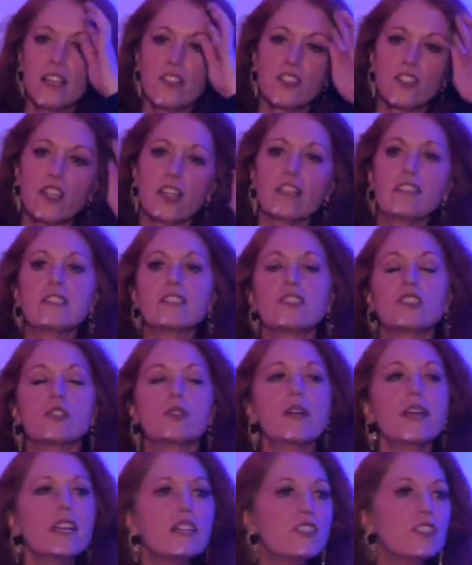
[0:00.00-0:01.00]
is just
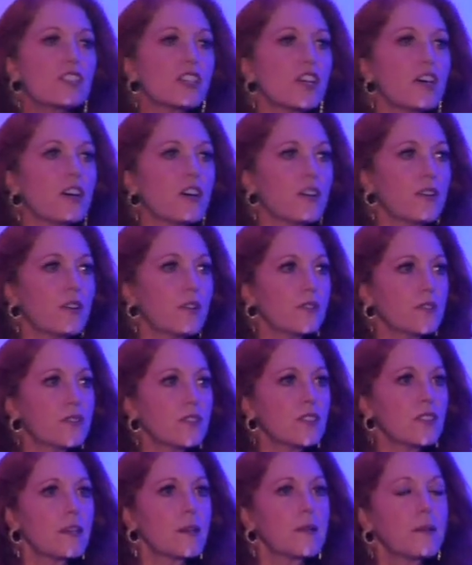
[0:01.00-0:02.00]
trade
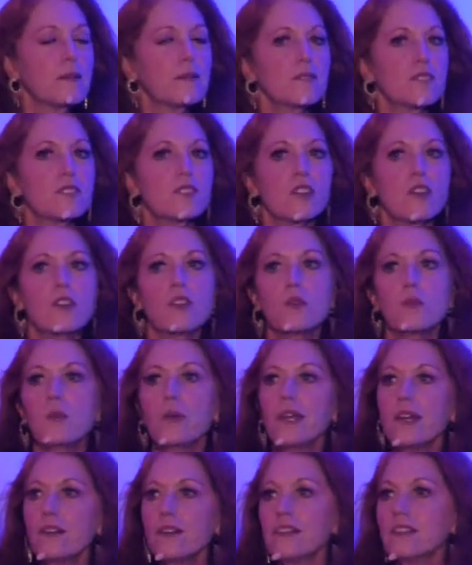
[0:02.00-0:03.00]
shows. So the
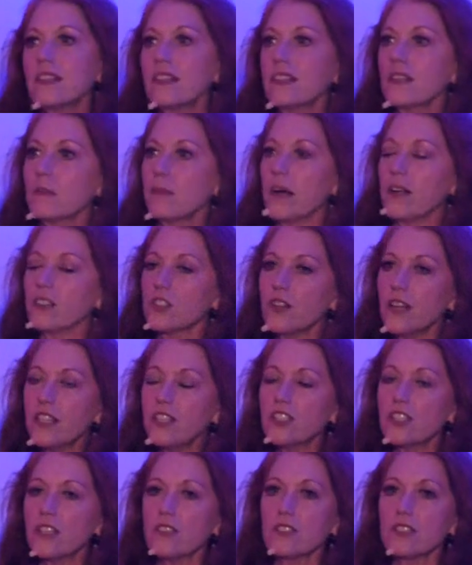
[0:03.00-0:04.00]
weird thing about
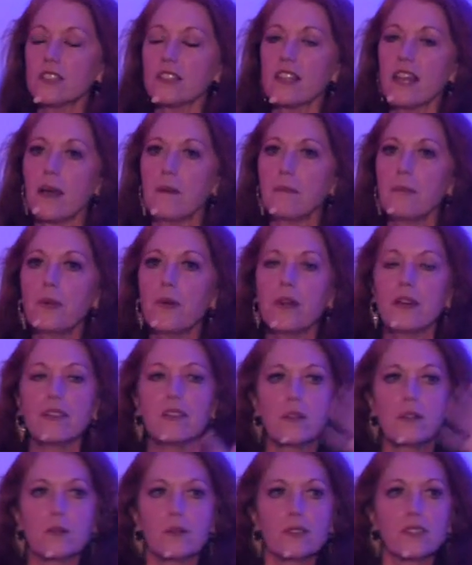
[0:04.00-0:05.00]
trade shows at that point,
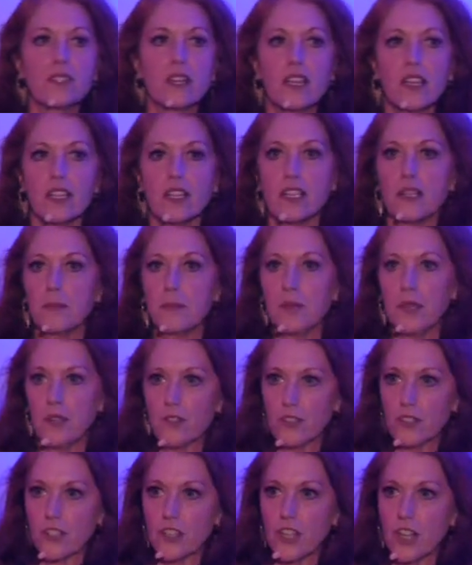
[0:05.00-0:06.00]
there was
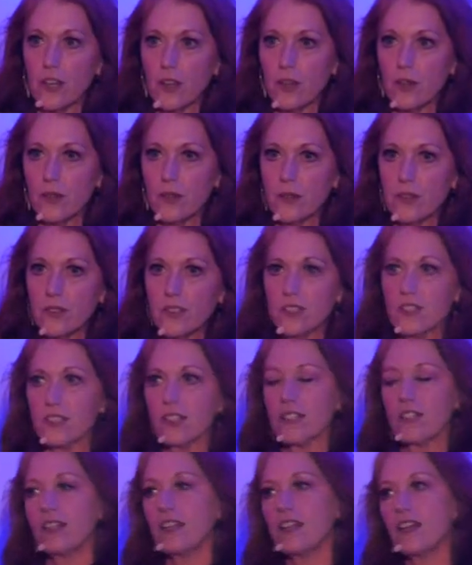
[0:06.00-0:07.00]
computer shows,
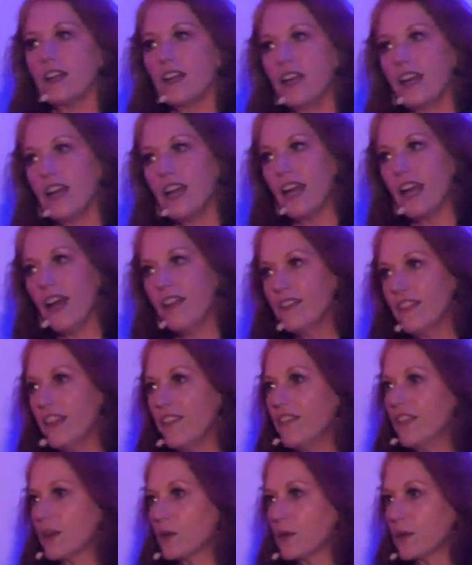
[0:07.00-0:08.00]
and
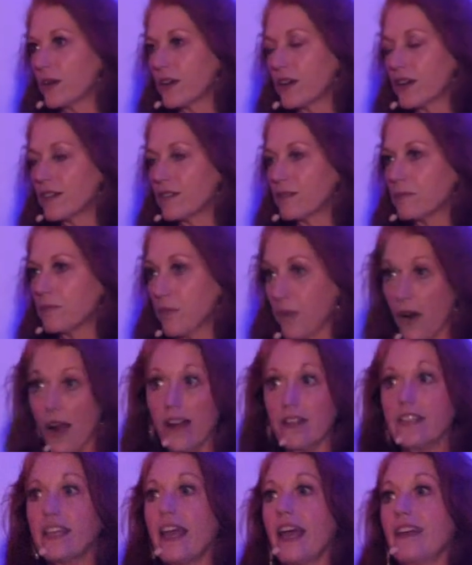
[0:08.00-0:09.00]
then there were
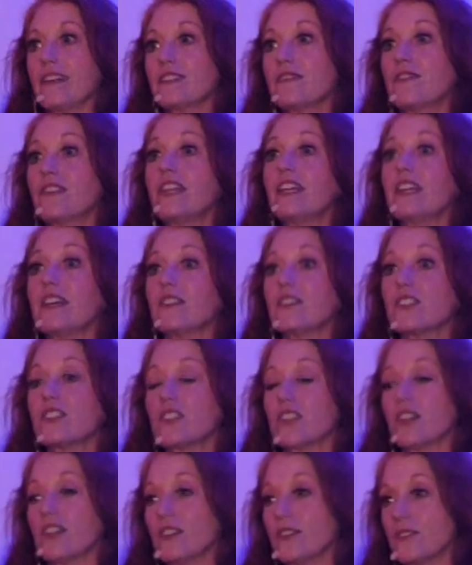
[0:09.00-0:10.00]
broadcast video
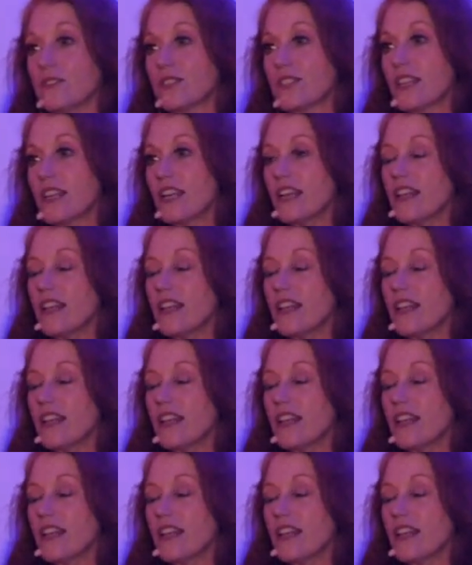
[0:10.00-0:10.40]
shows.